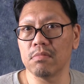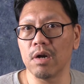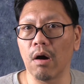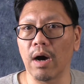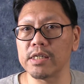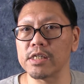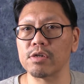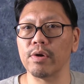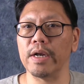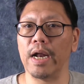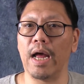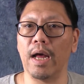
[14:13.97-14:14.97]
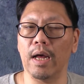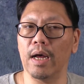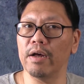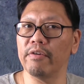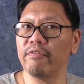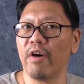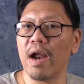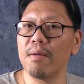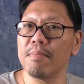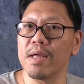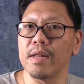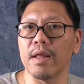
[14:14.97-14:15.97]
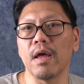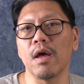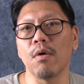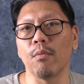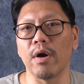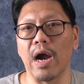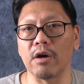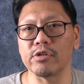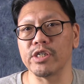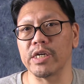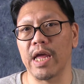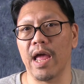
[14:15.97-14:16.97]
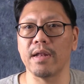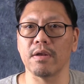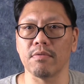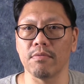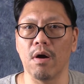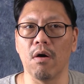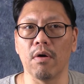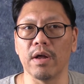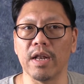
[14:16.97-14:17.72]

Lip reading: I just create an environment where algae can't grow.